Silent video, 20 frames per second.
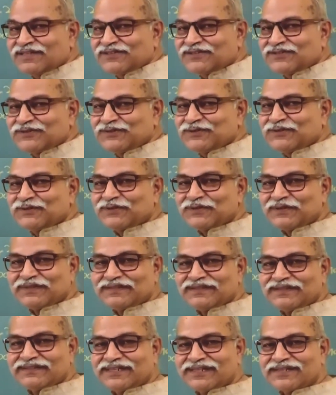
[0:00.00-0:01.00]

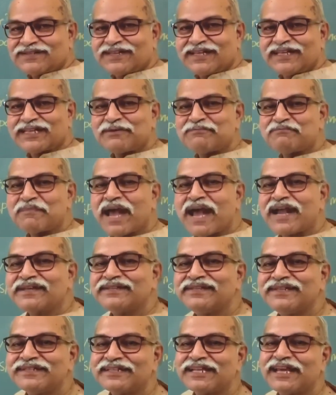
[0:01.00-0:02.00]
So just like a
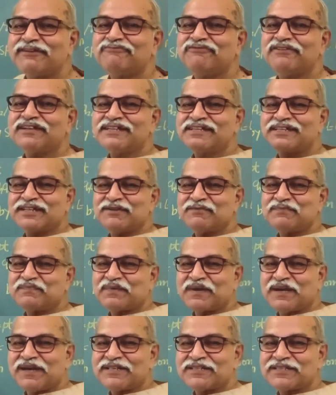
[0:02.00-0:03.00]
magnet affects
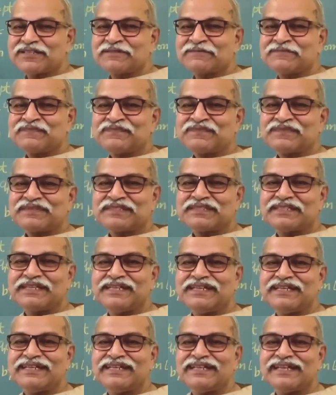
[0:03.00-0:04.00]
compass,
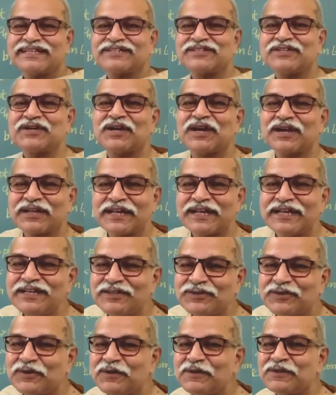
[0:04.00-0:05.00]
the electric
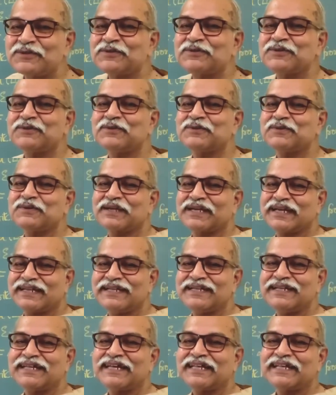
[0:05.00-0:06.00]
current also,
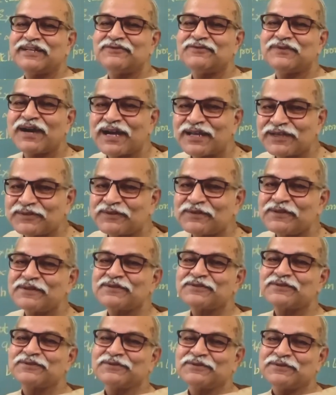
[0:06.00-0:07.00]
current carrying wire
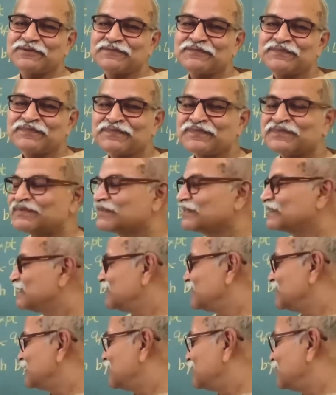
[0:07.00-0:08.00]
also
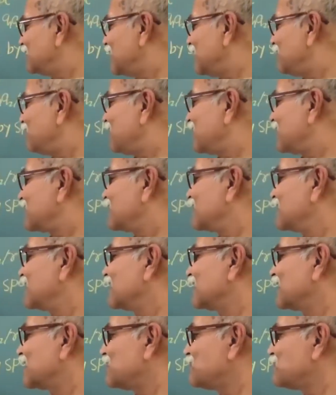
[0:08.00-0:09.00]

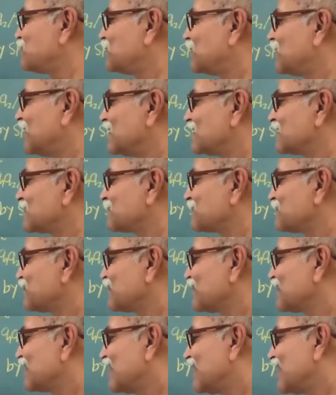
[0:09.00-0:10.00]
affects compass,
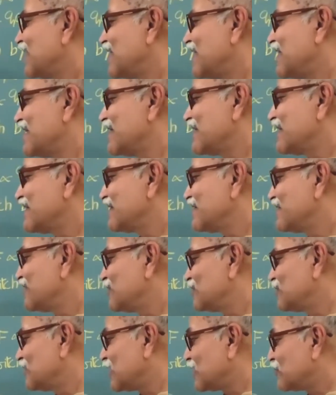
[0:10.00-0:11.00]
and
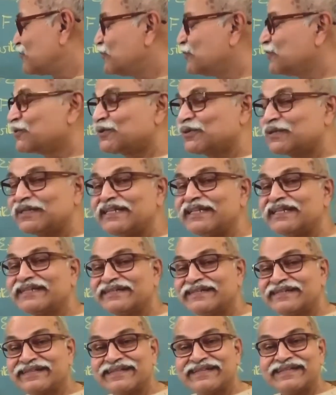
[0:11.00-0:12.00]
therefore
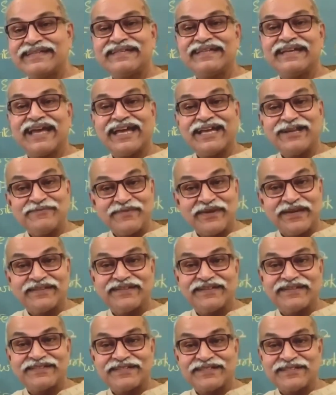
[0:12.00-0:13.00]
electricity and
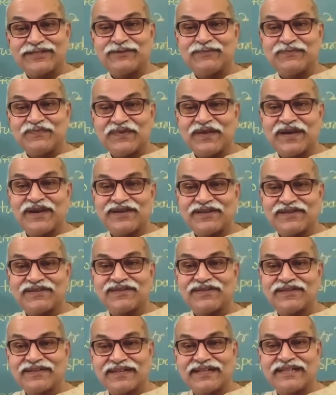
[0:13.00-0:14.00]
magnetism
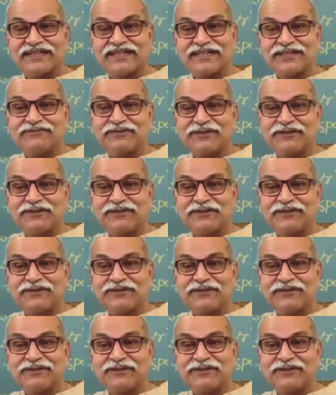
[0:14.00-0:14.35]
are related